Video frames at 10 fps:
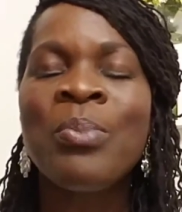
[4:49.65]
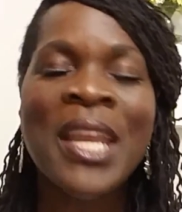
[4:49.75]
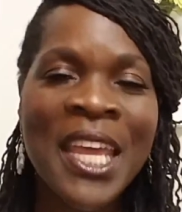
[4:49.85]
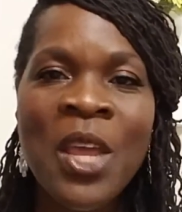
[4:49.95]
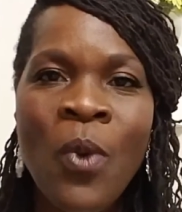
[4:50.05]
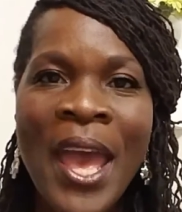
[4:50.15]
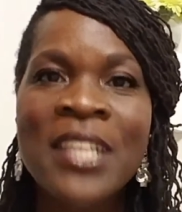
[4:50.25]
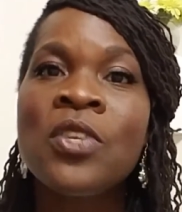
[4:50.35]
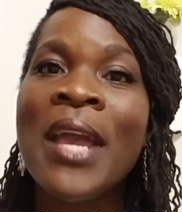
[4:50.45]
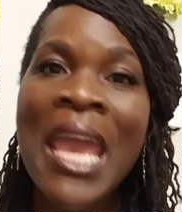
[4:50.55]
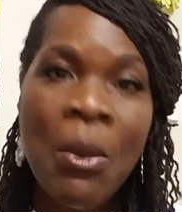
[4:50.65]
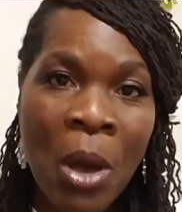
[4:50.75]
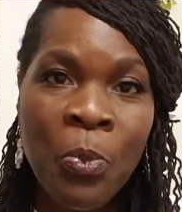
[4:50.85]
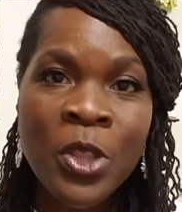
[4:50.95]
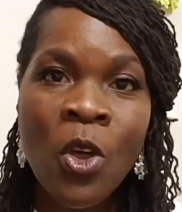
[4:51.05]
But anyway, so I came
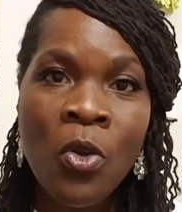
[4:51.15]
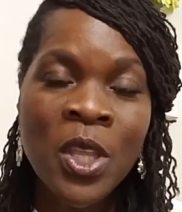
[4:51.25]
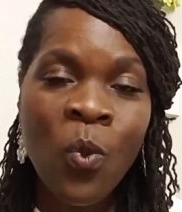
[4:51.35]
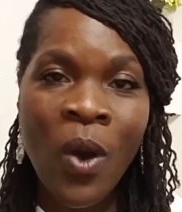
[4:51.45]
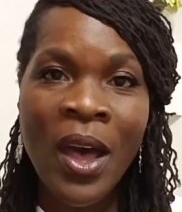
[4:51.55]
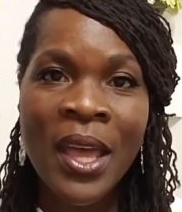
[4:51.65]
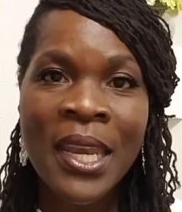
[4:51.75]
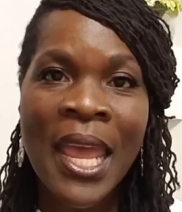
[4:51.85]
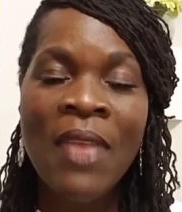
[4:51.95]
up with only one.